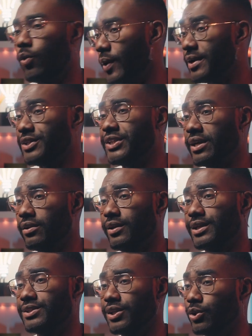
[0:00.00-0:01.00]
Awareness
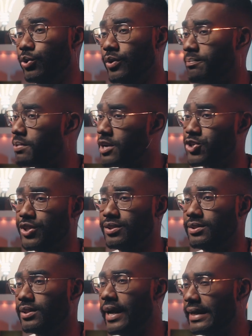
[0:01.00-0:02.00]
analytics include
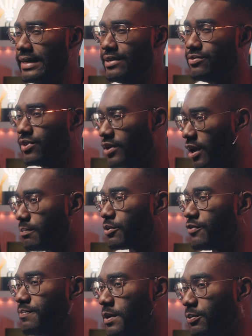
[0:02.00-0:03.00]
impressions, that is the number
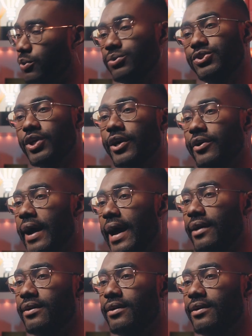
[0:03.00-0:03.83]
of people who saw your ad,